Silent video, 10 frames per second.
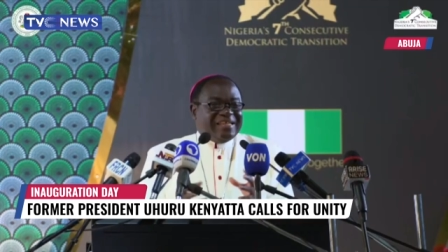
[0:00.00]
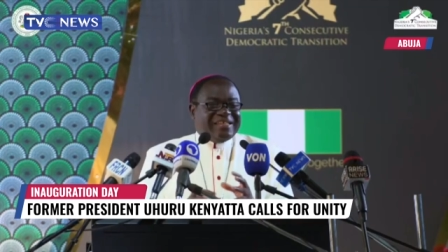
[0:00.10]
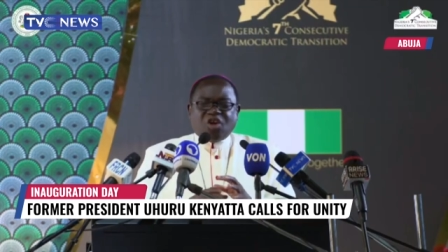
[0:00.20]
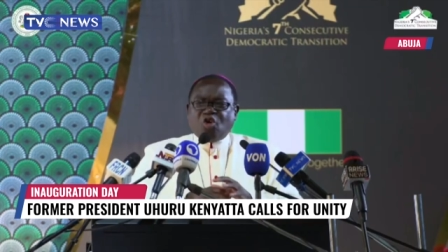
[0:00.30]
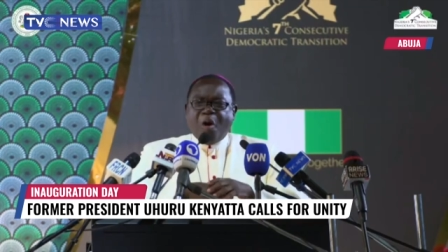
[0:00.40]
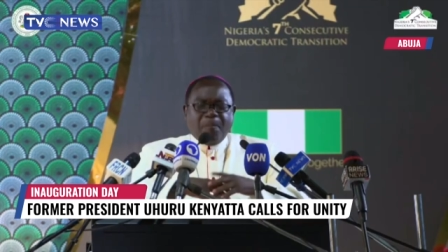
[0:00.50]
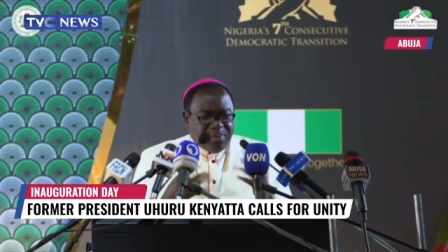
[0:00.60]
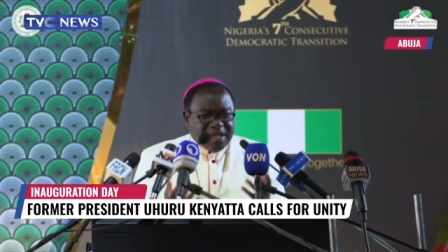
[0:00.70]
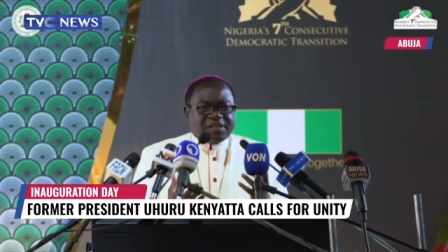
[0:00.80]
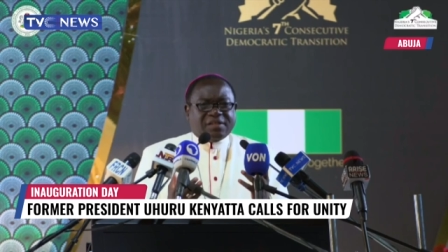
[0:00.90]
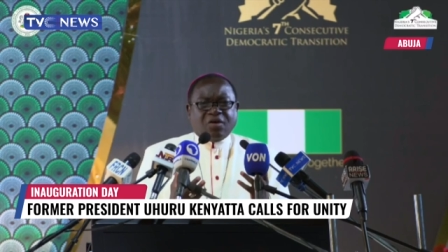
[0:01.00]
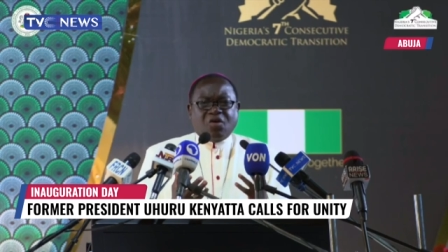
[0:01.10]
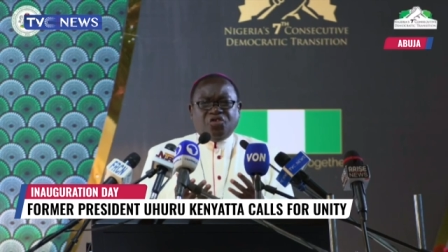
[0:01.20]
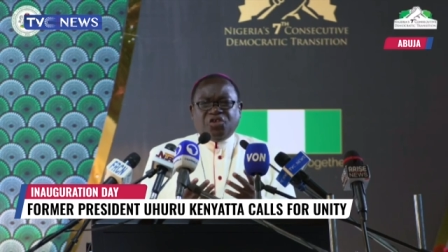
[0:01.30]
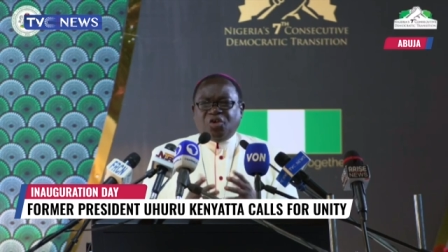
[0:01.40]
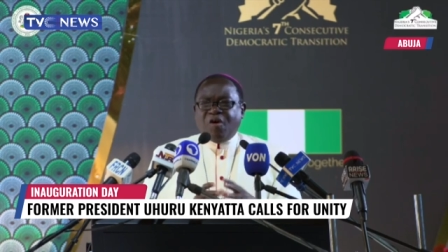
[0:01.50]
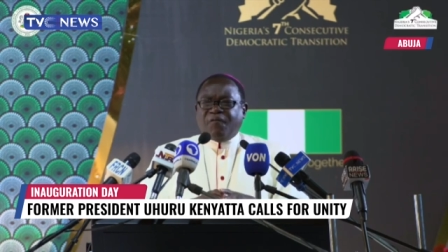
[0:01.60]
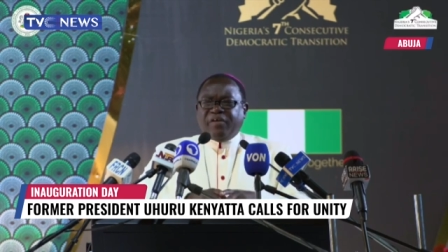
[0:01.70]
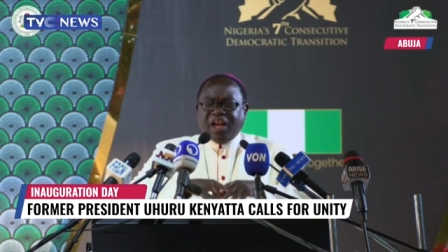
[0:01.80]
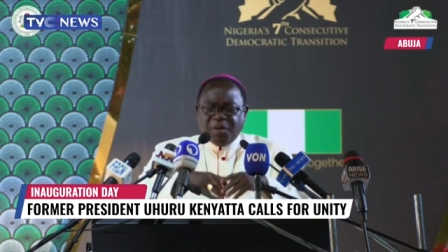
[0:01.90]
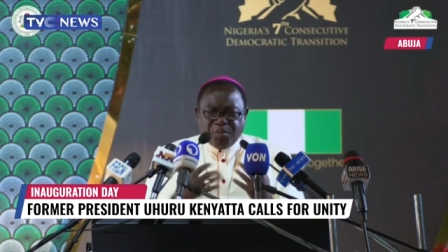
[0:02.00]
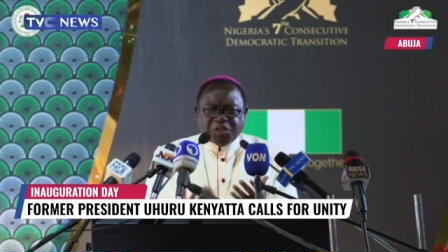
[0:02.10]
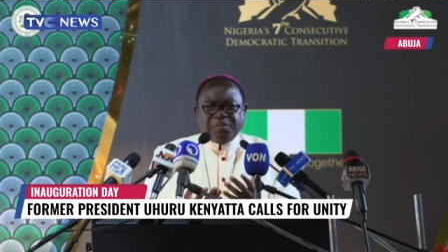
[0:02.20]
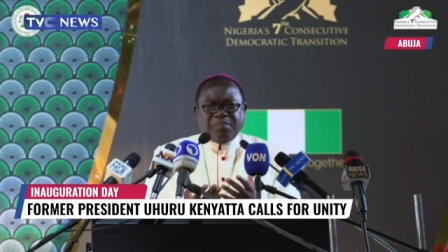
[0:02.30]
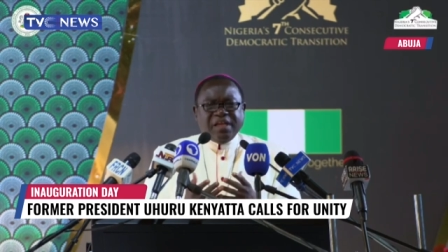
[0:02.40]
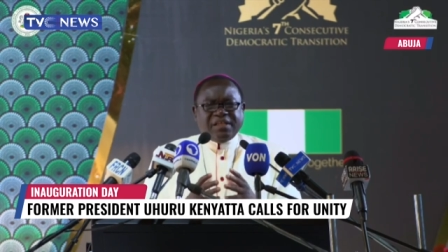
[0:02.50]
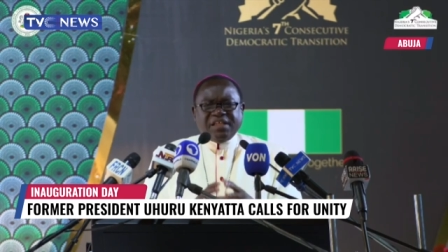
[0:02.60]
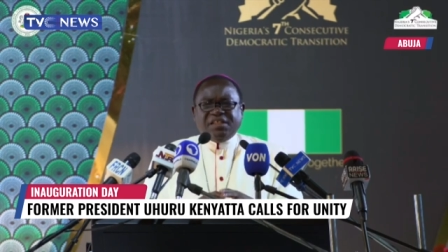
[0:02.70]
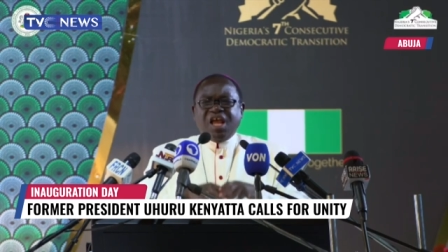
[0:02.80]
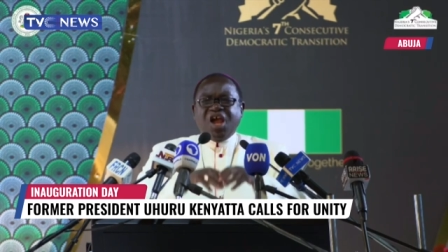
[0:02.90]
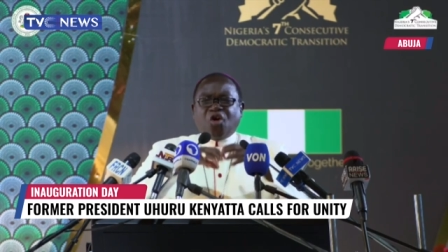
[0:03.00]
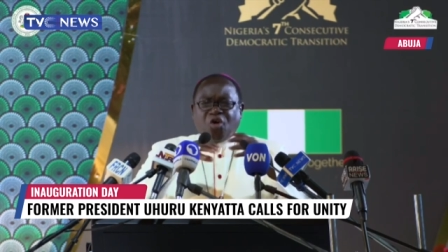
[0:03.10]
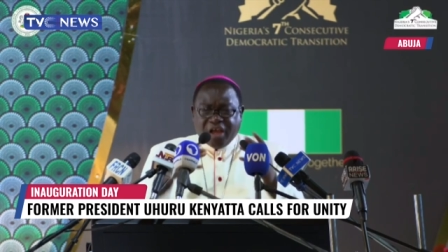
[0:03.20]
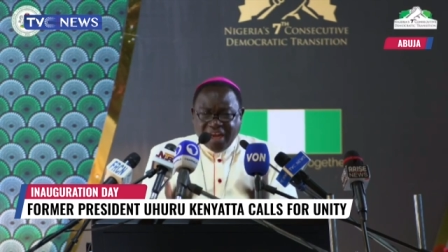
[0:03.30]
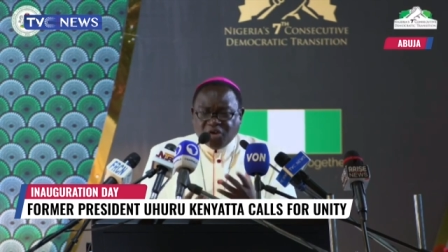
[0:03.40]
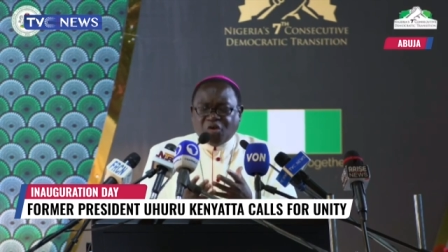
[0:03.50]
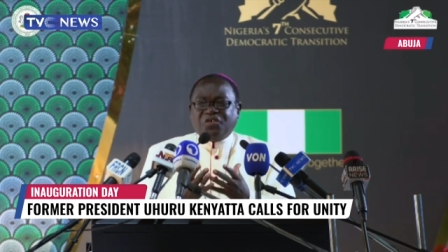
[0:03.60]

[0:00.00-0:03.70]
is a complex country of great possibilities, great